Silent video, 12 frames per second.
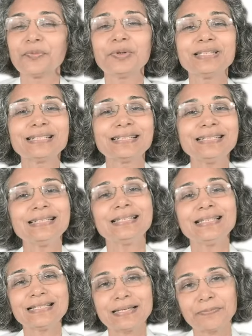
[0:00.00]
With the
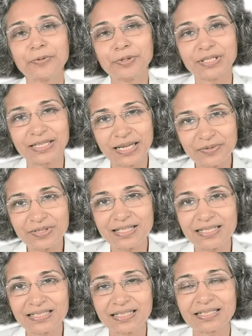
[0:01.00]
clinically supported
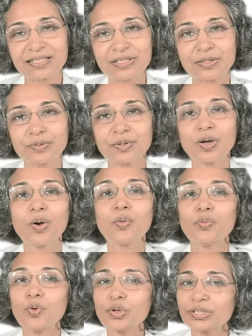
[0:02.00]
lifestyle correction
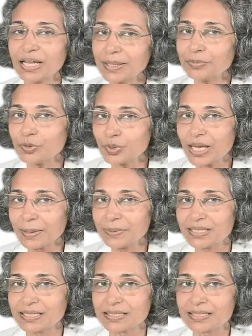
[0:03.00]
for type 2
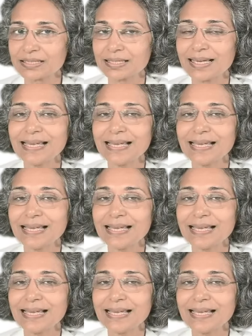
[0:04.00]
diabetes,